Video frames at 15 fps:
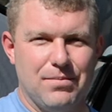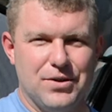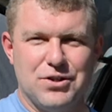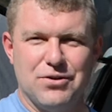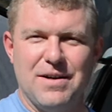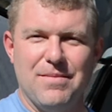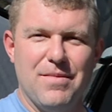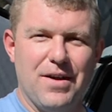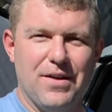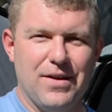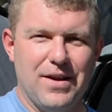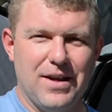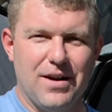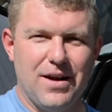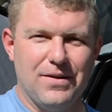put your
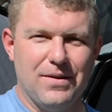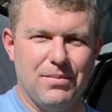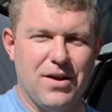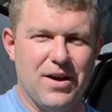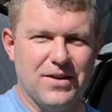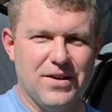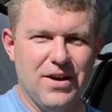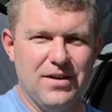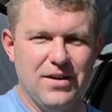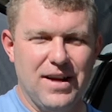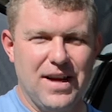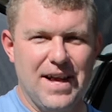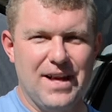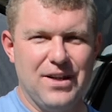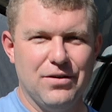email in on the blog there,
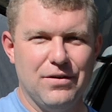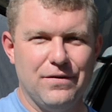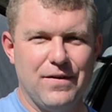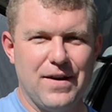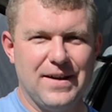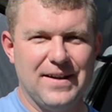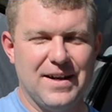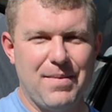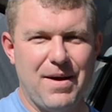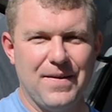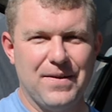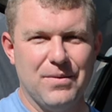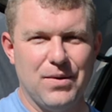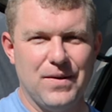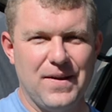and you'll find out
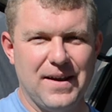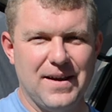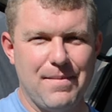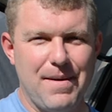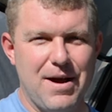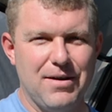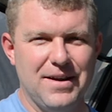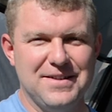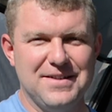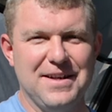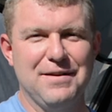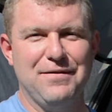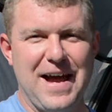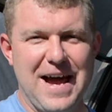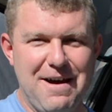about them when they come out
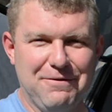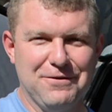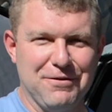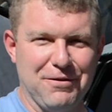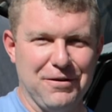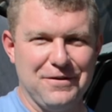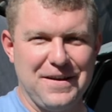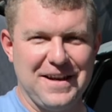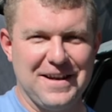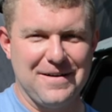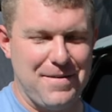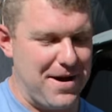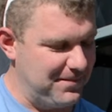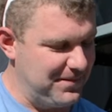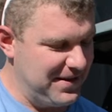instead of after they
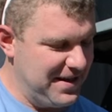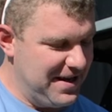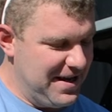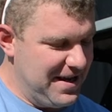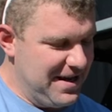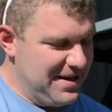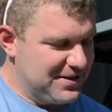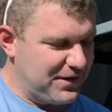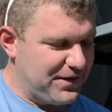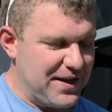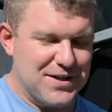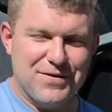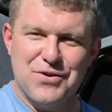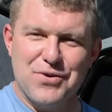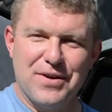come out. So
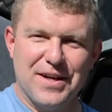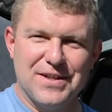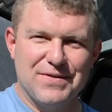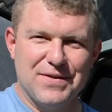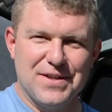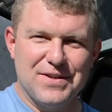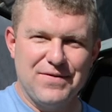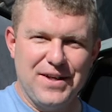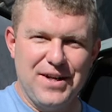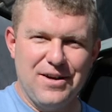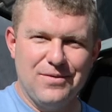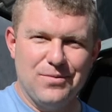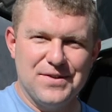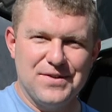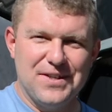thanks for joining us for this
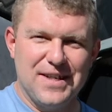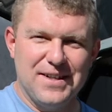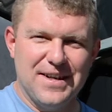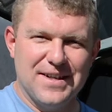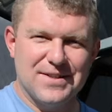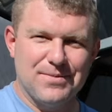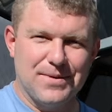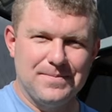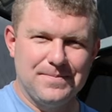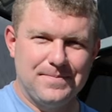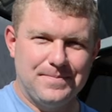video. We'll see you in the next one.